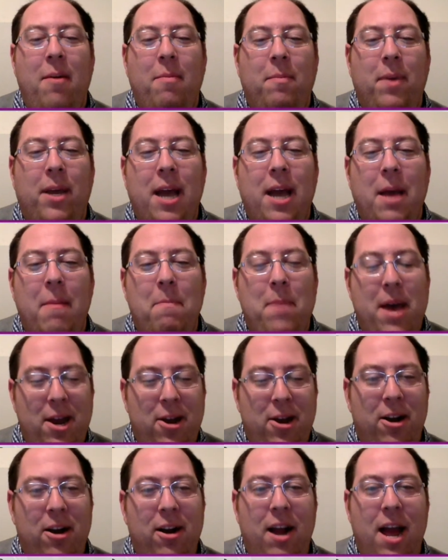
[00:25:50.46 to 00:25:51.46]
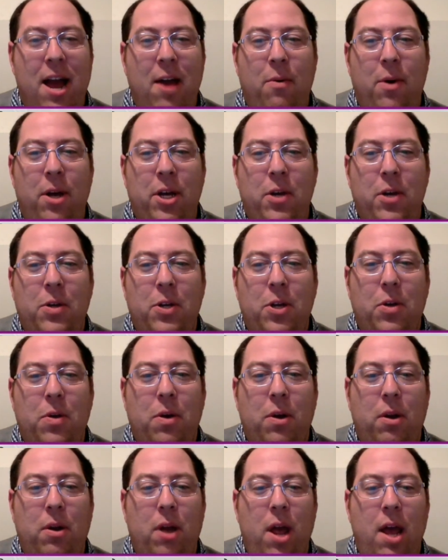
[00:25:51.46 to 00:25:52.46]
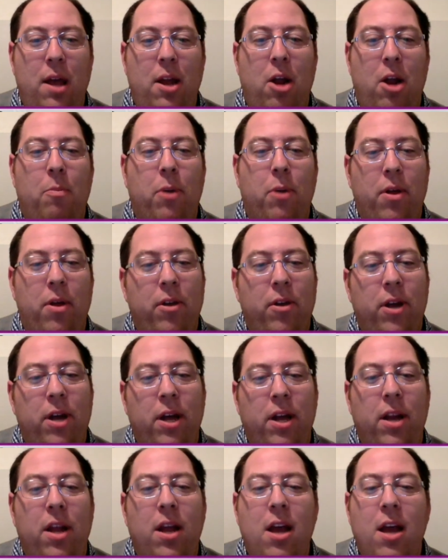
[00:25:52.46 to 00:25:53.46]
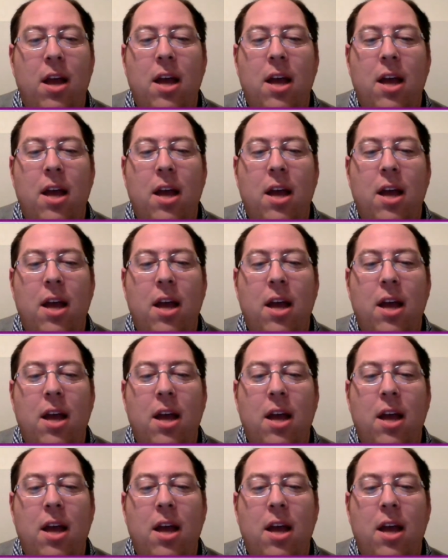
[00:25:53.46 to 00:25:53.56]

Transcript: become better at what you do in our brotherhood.